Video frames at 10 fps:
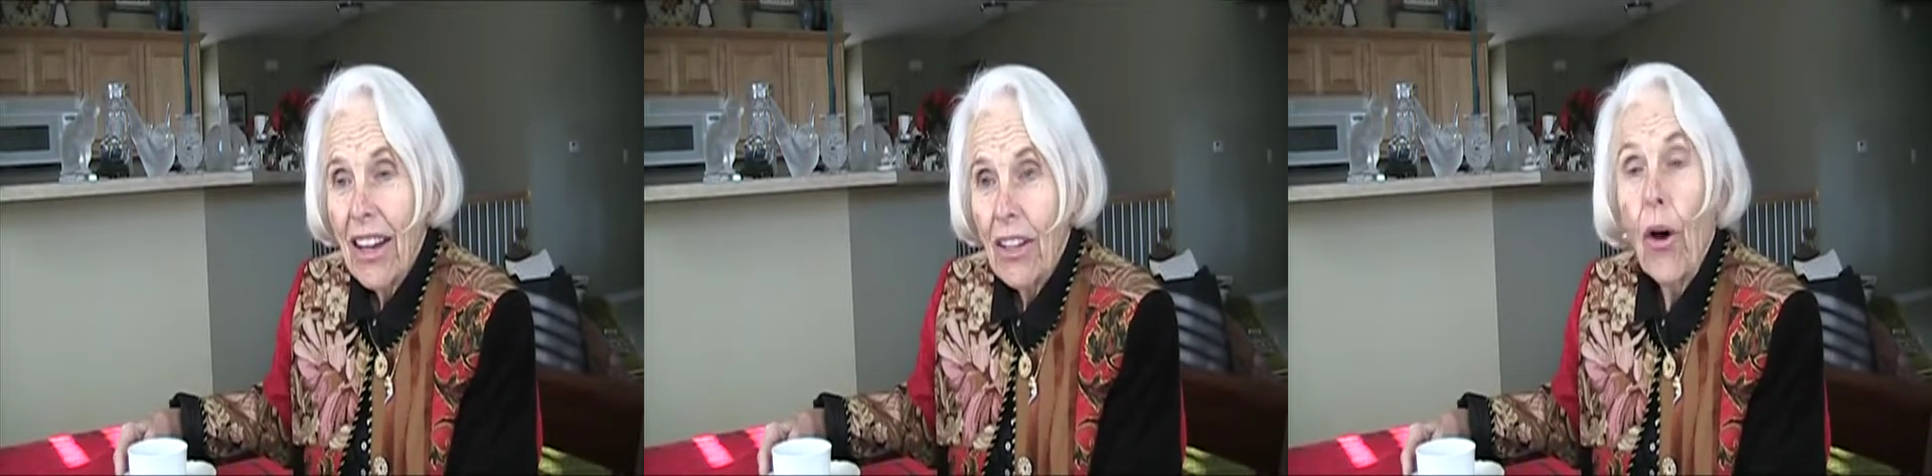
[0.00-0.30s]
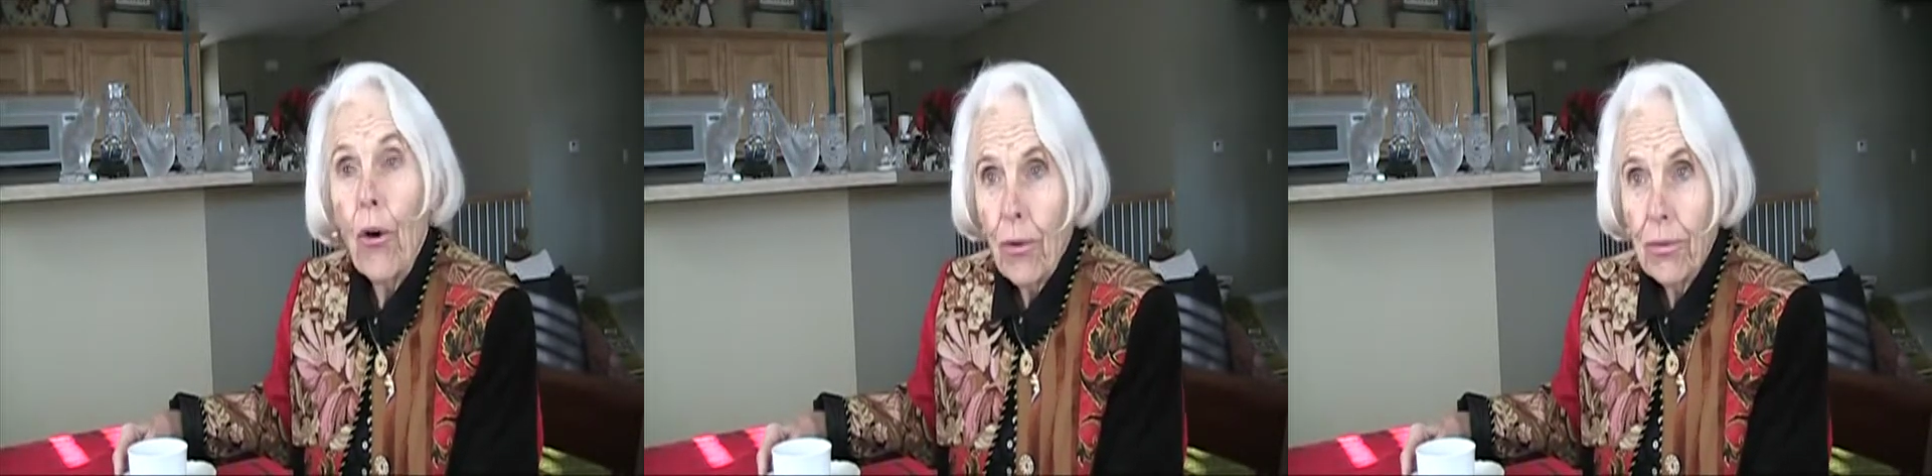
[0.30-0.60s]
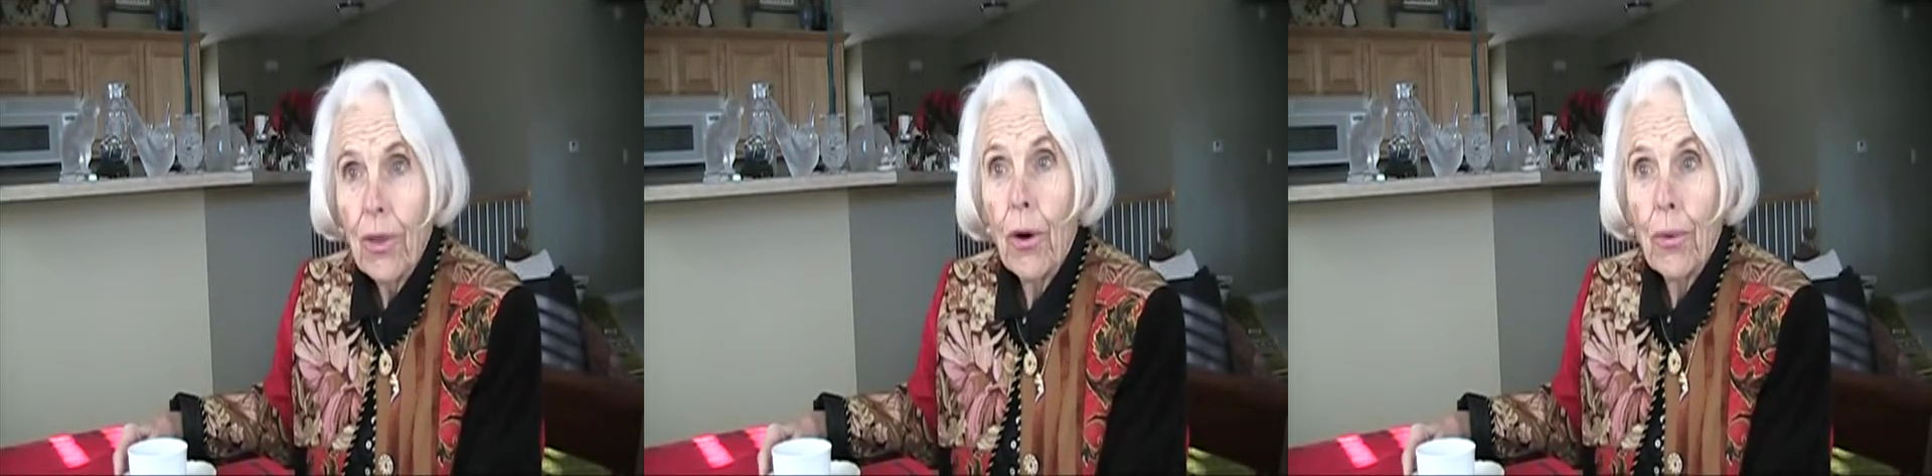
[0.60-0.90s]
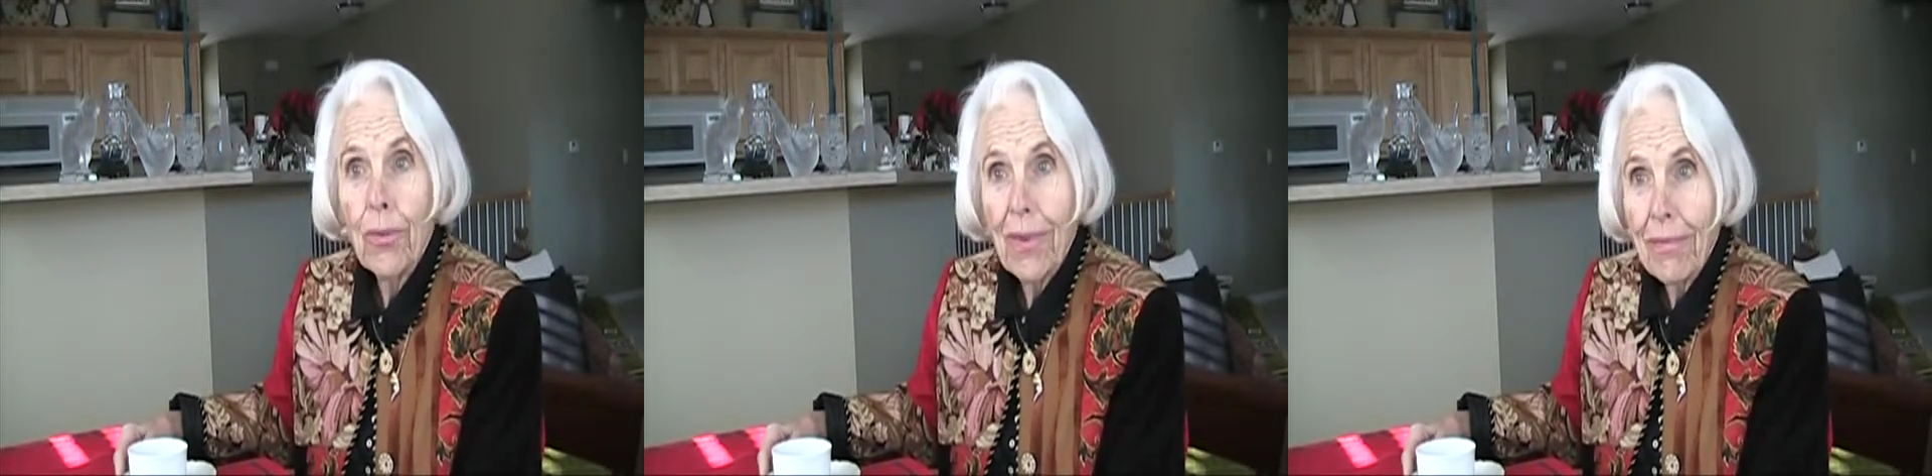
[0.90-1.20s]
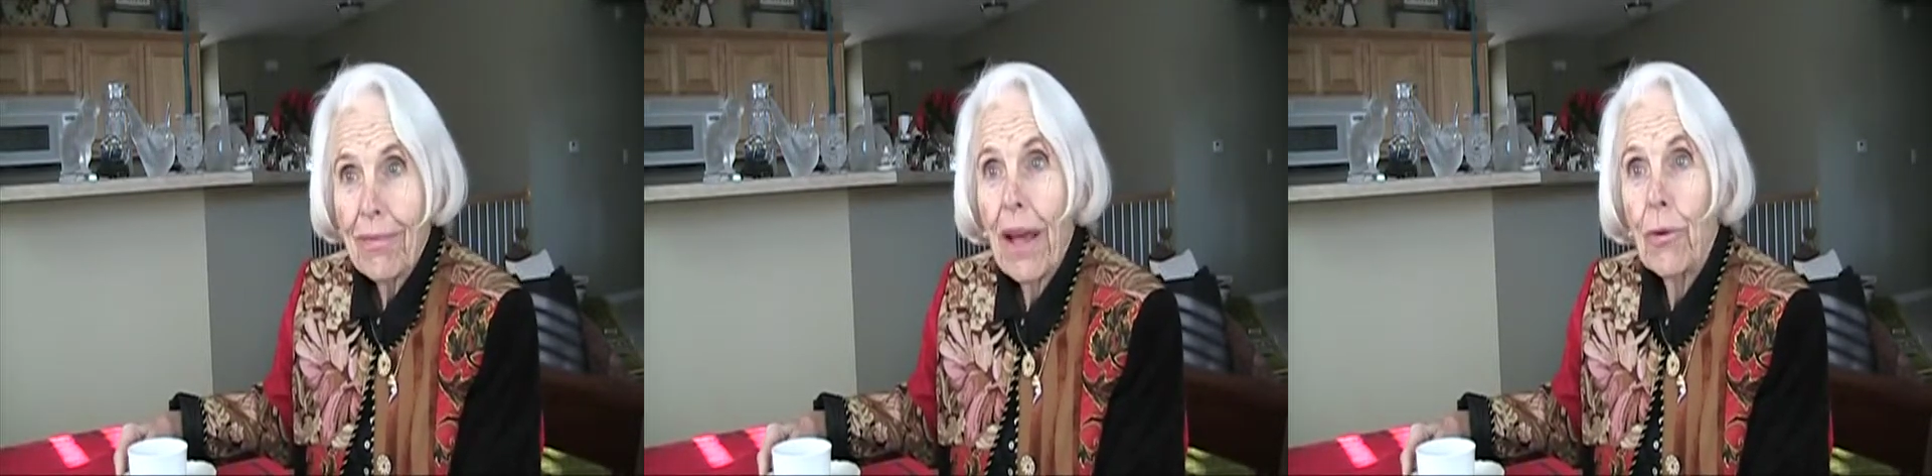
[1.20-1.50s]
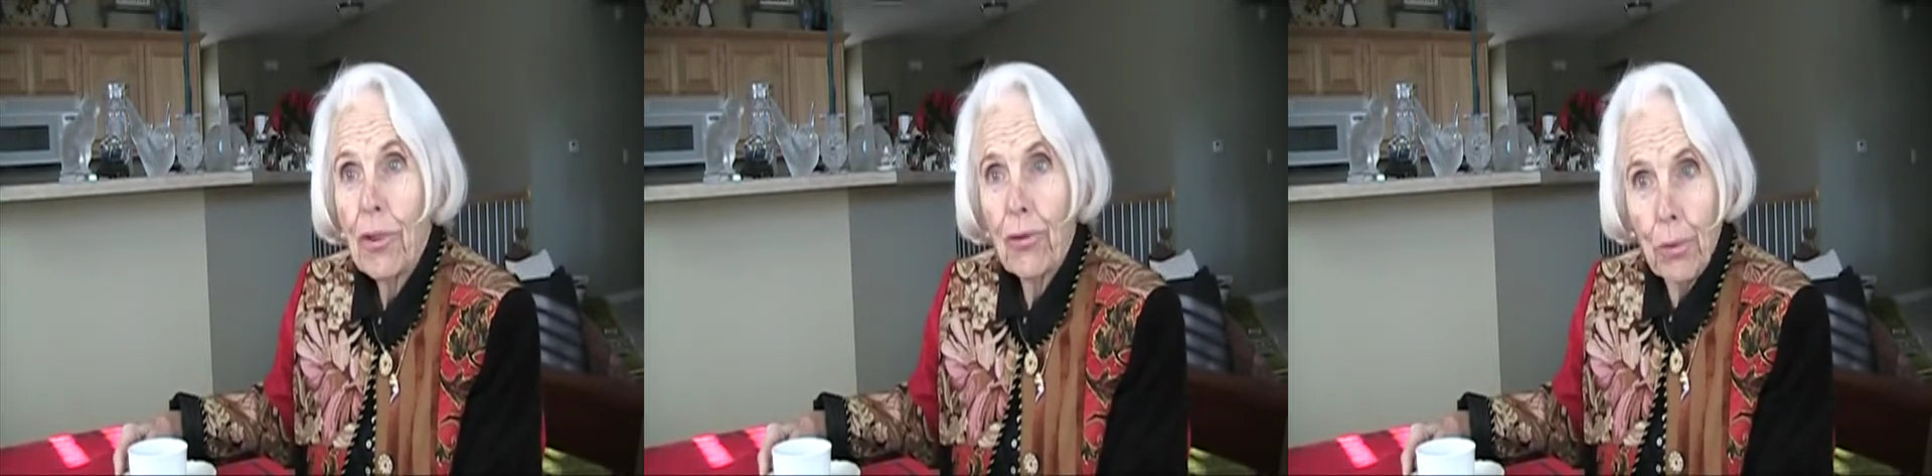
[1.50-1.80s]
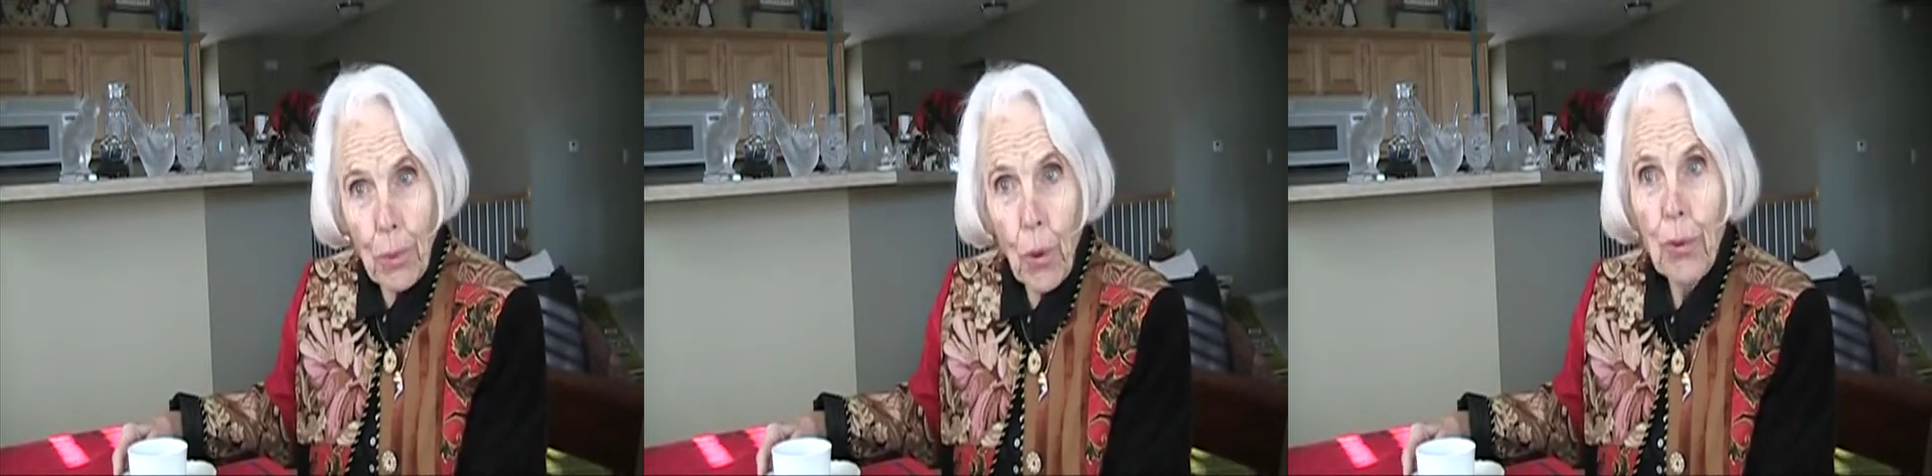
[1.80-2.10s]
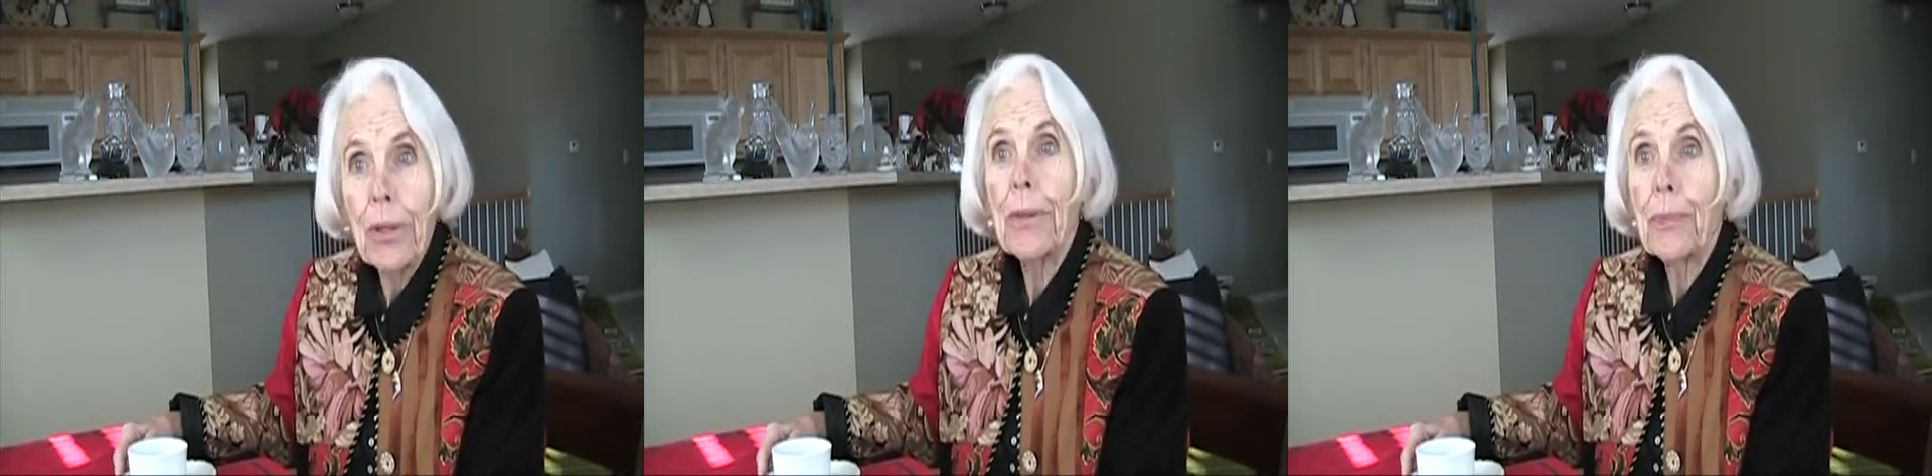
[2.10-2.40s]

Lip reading: No. That was verboten.